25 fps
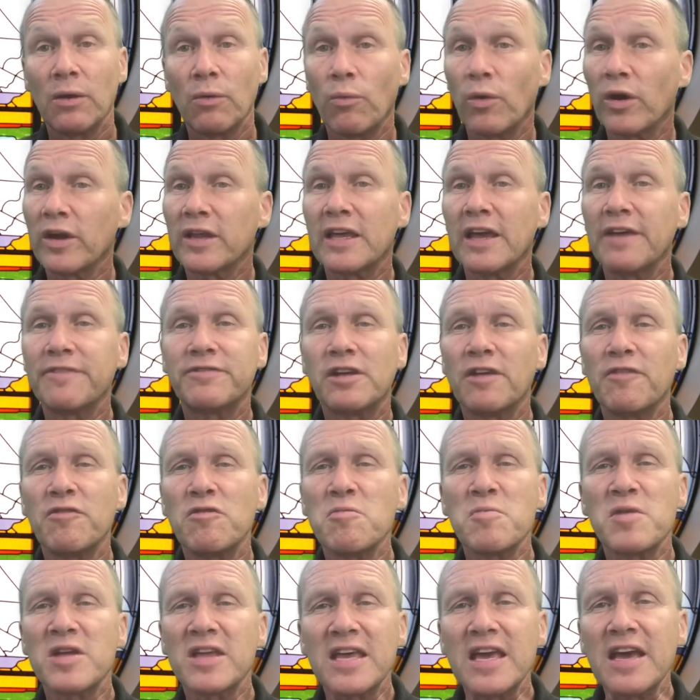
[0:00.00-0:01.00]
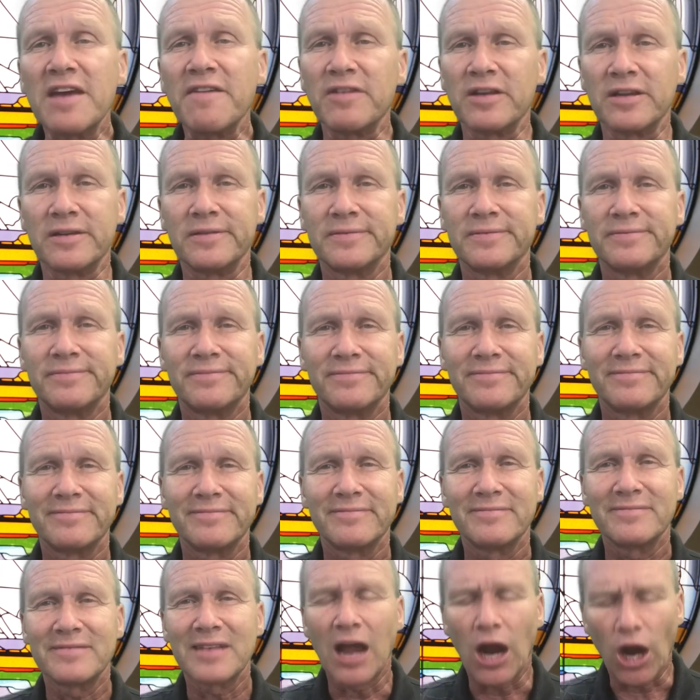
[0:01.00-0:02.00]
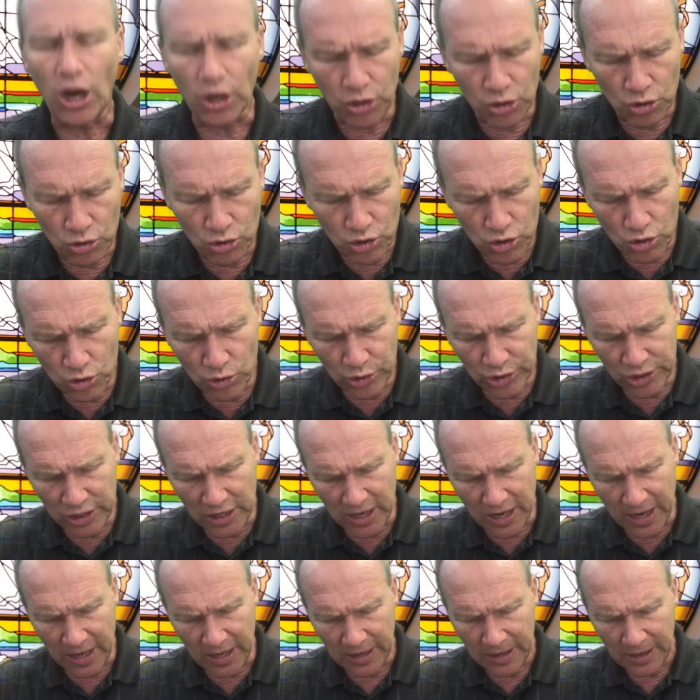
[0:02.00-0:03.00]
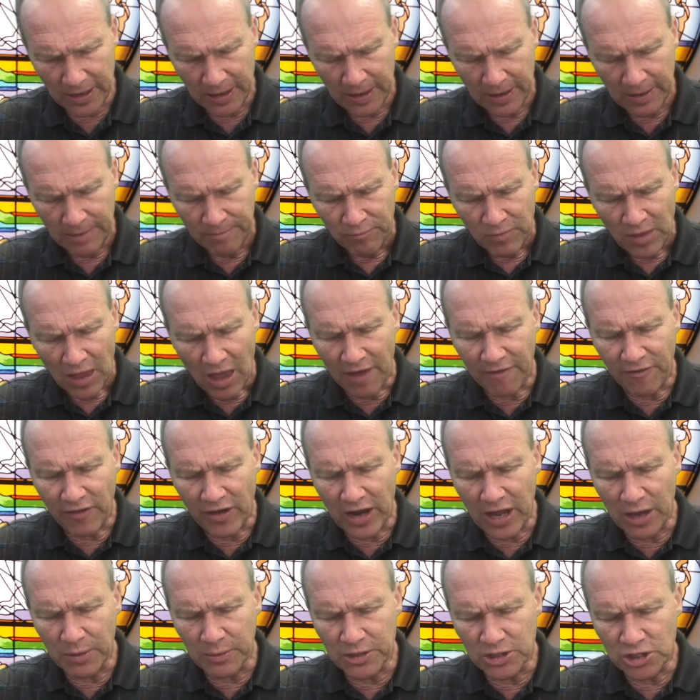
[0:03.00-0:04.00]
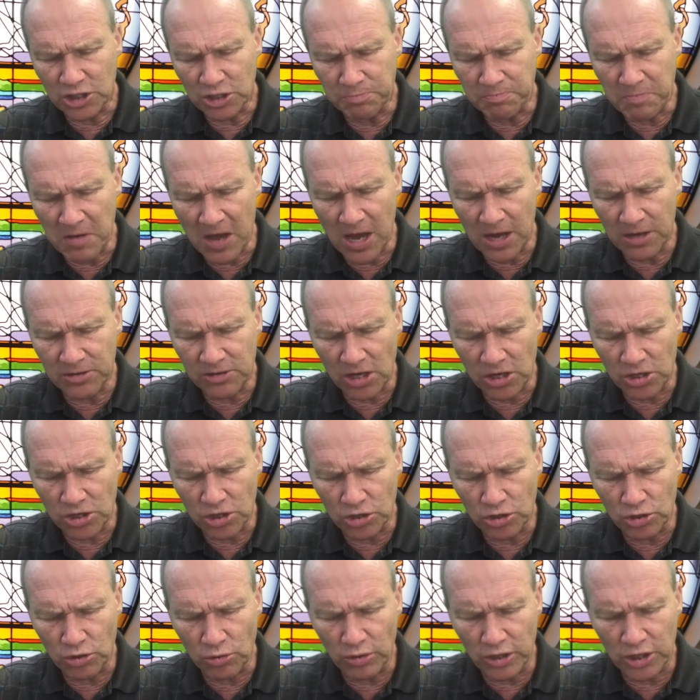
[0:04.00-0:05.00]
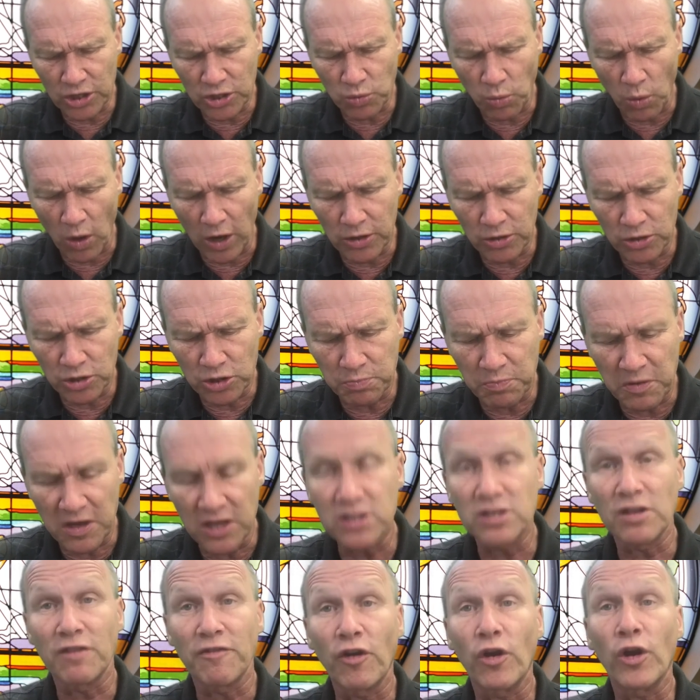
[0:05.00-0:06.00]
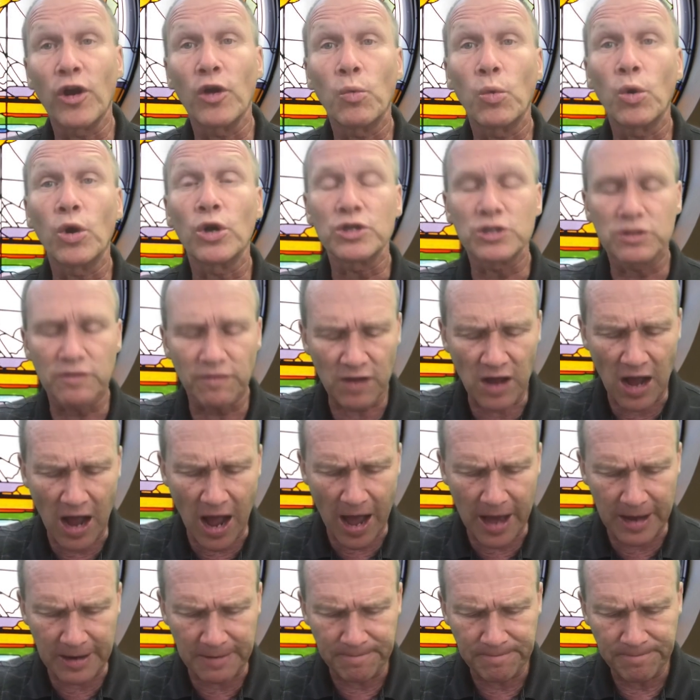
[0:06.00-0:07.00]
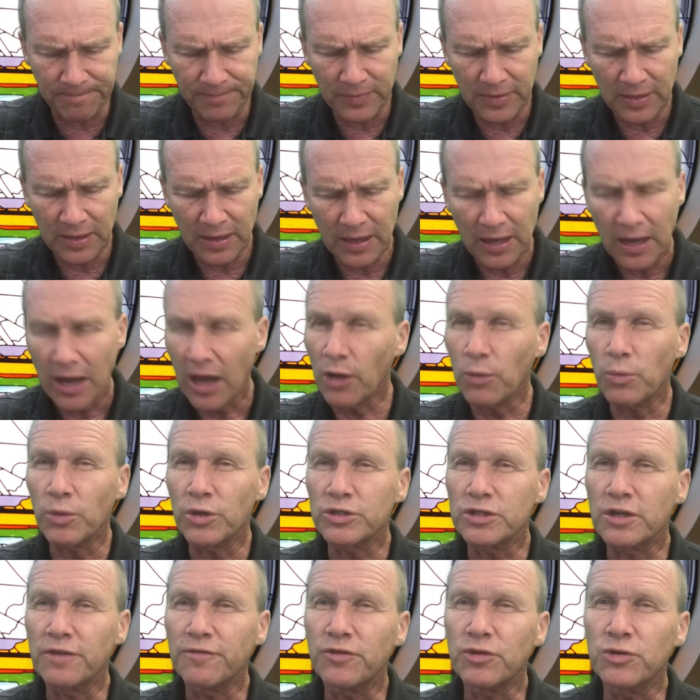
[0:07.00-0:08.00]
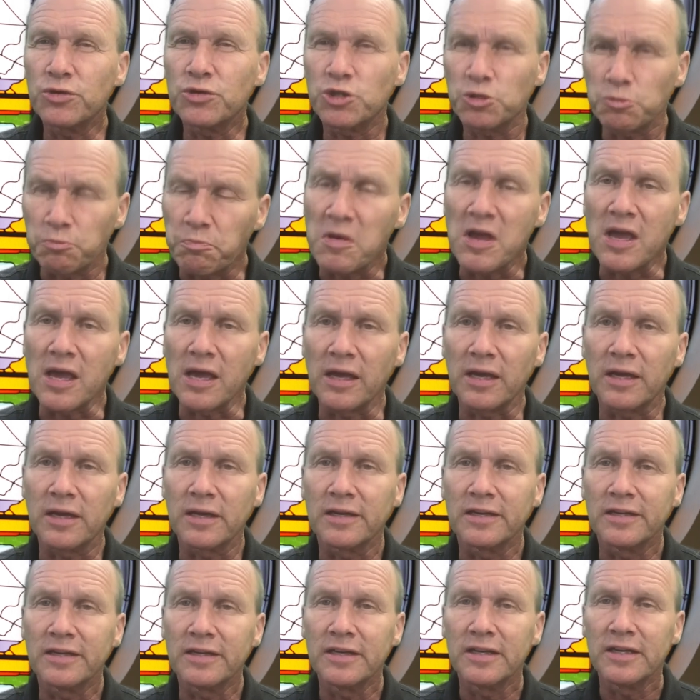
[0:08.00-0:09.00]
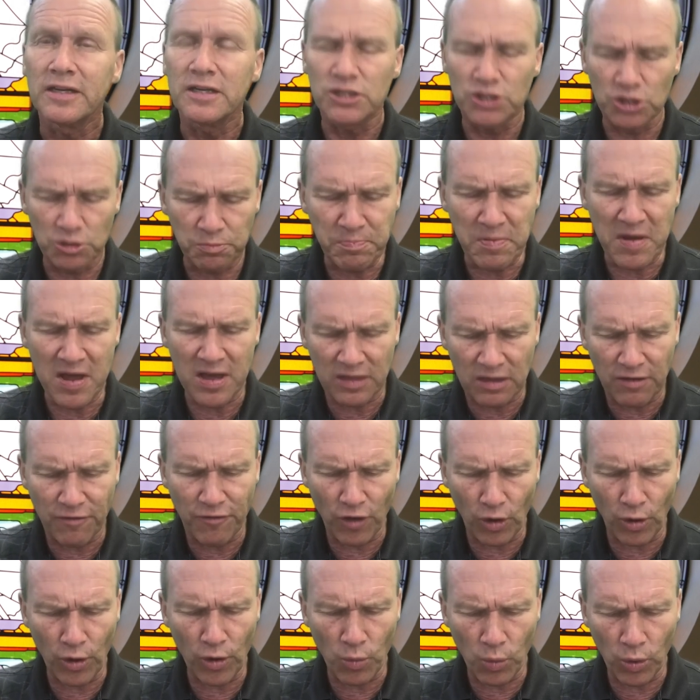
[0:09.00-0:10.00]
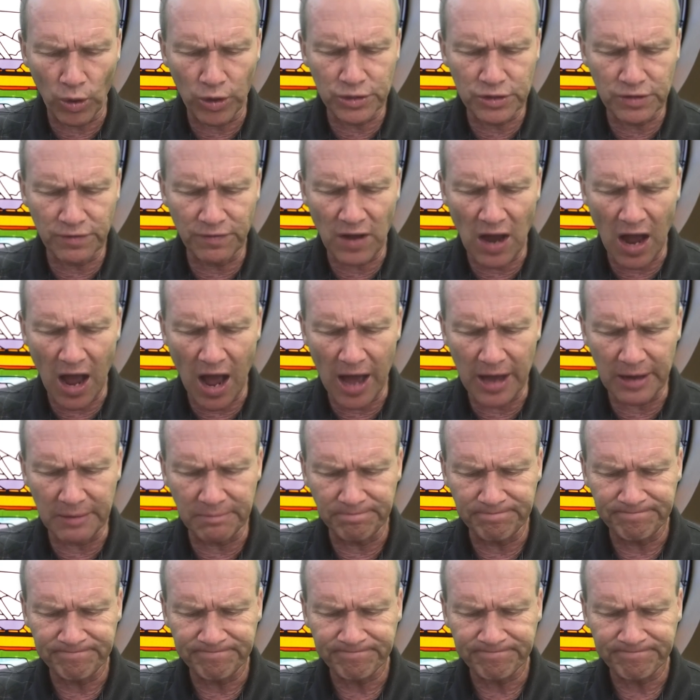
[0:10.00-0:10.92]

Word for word: What gift have you been given? Are you using it? If anyone speaks, they should do it as one who speaks the very words of God other words, if you speak, speak the very words of God.